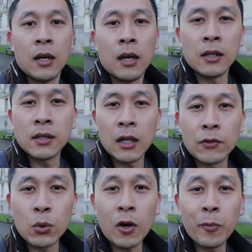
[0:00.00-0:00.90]
I still
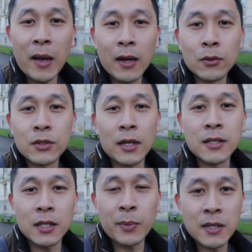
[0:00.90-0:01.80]
have £12 and
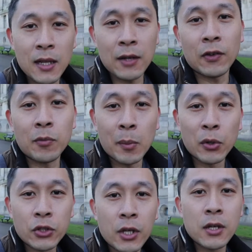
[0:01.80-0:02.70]
6 left of my
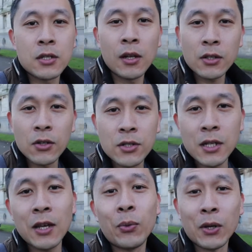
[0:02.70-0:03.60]
budget, so let's go
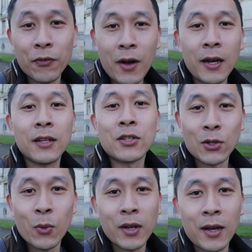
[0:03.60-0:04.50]
see if we can find
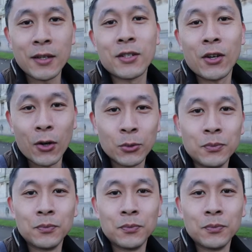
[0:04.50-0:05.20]
somewhere nice to go.